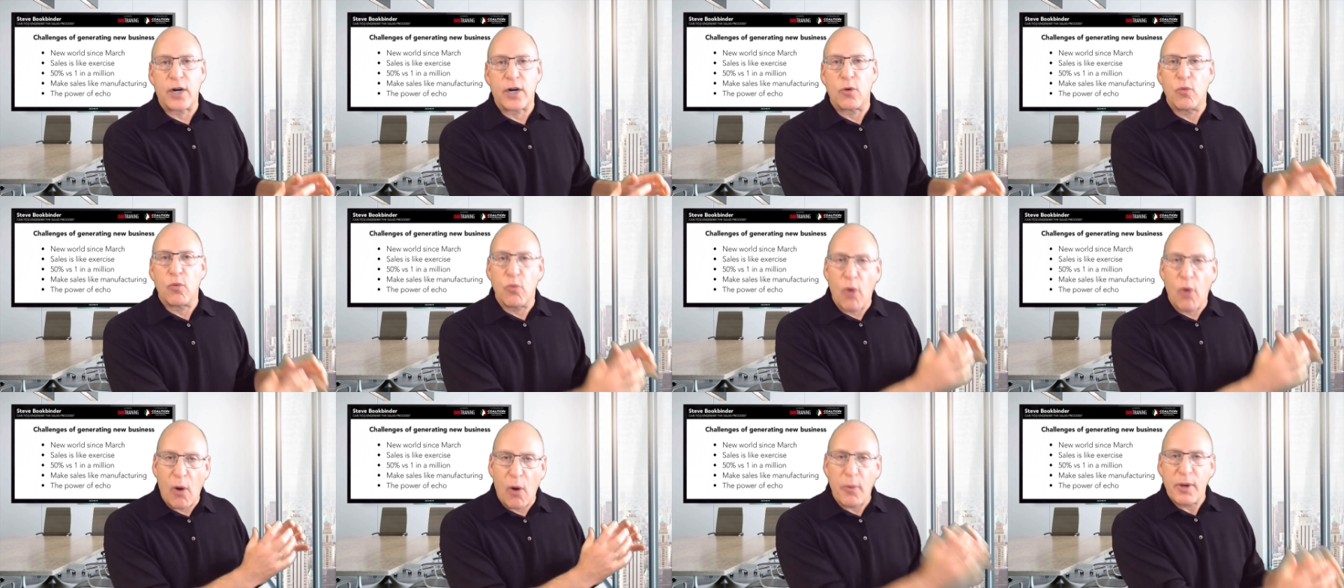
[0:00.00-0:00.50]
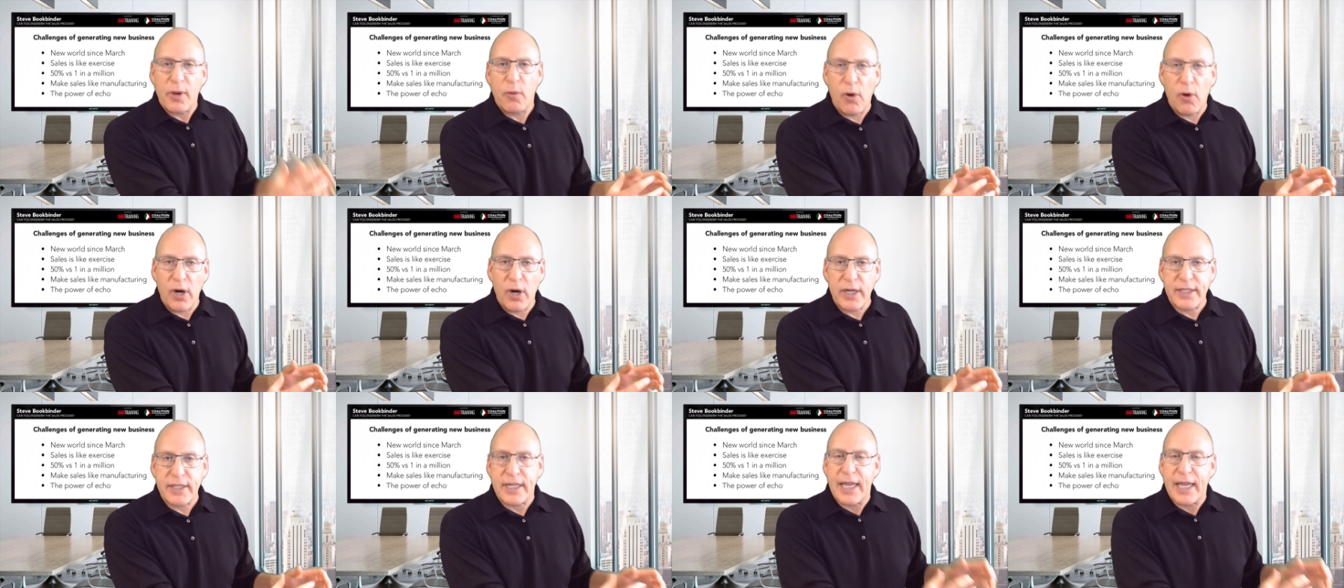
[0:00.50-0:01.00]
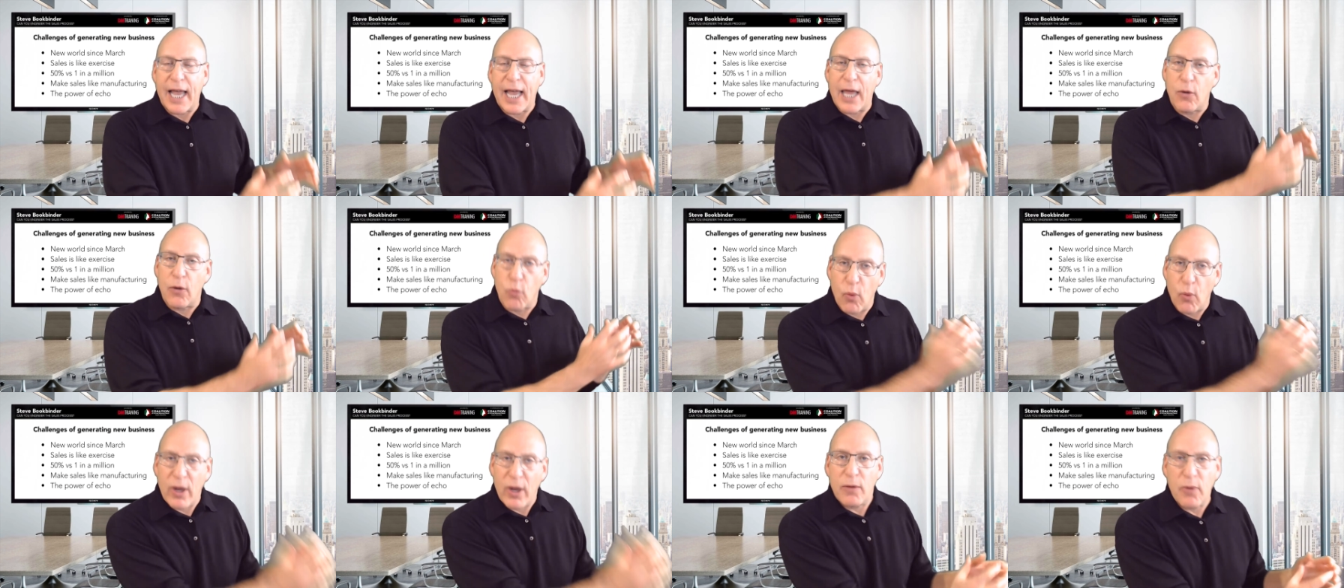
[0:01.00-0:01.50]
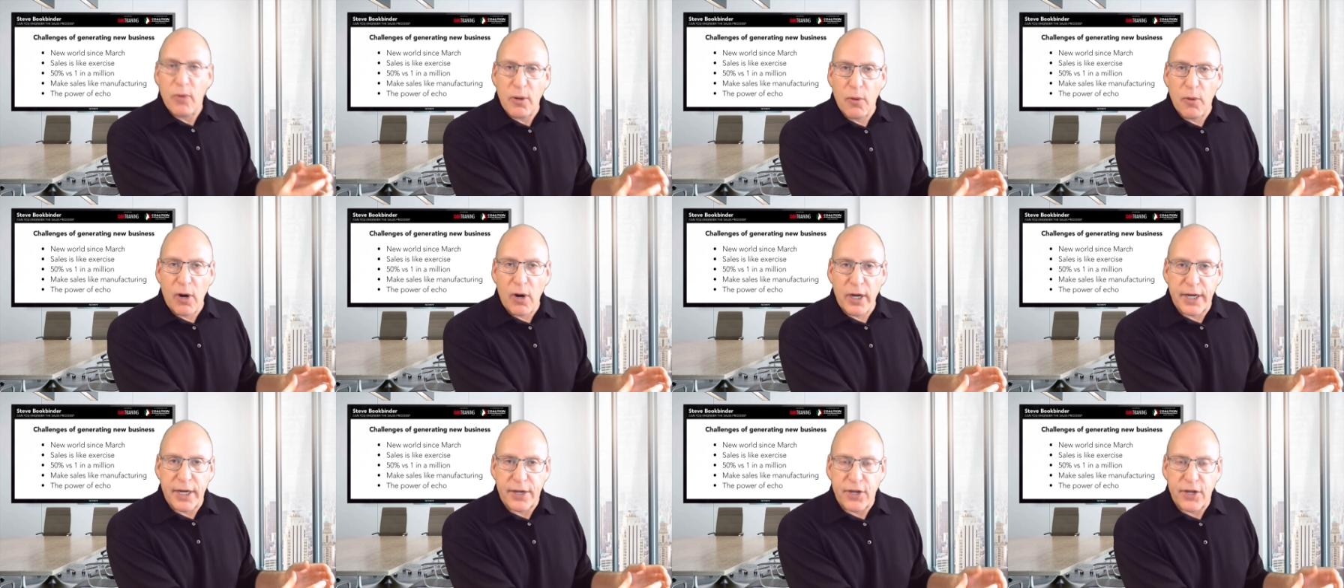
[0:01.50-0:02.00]
what we want, and when we
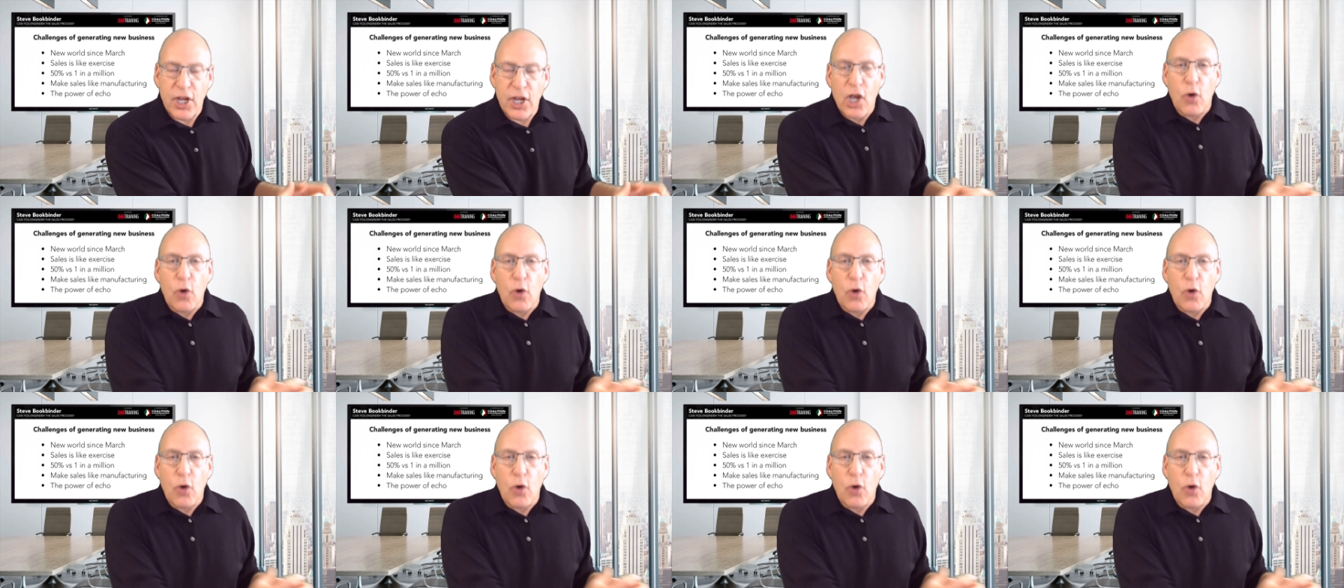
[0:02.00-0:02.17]
want it.